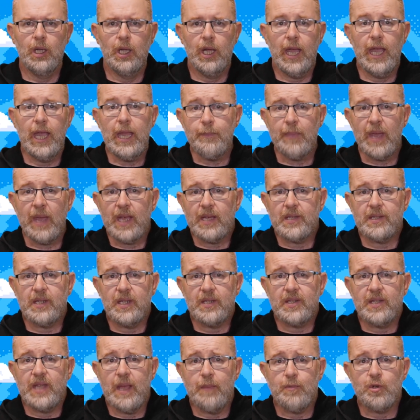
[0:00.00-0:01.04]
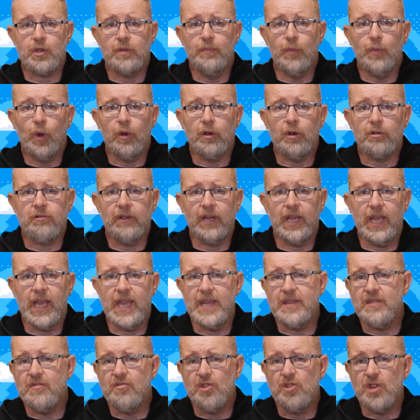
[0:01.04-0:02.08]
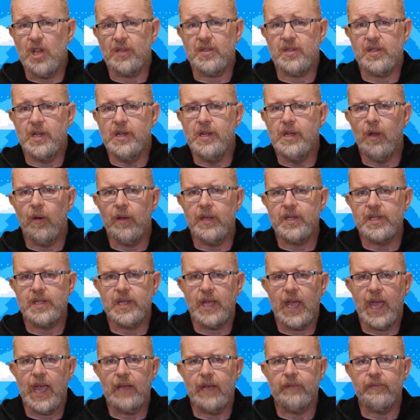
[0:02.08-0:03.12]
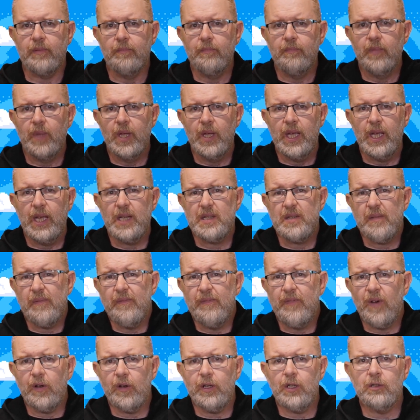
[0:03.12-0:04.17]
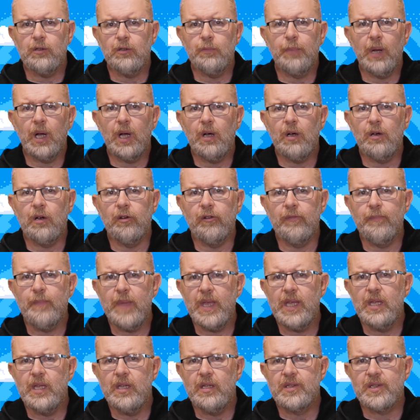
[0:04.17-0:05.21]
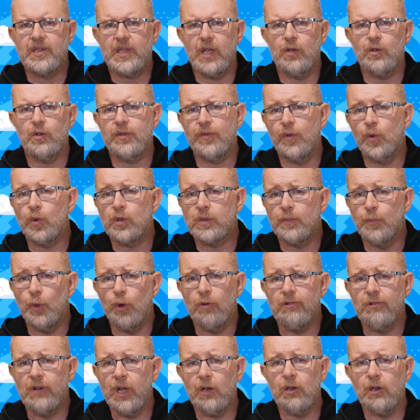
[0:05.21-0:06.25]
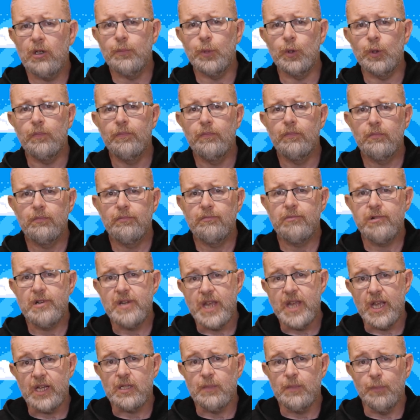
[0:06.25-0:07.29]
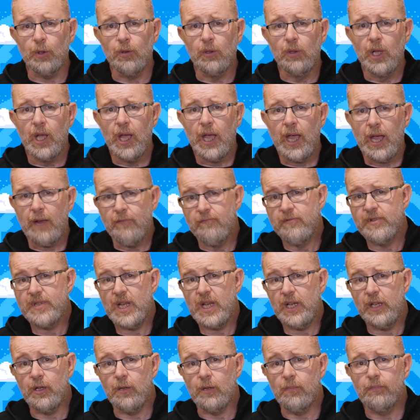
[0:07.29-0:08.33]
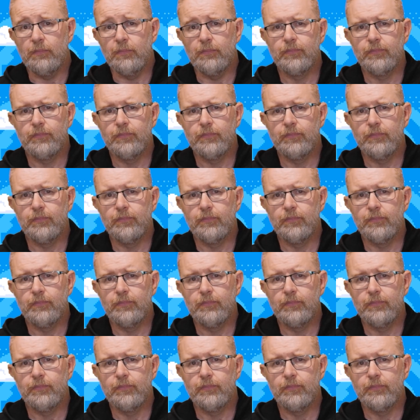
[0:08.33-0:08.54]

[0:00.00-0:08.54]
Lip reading: Apex exception monitoring isn't just a nice to have. It's a vital part of making Salesforce more reliable, predictable, and resilient.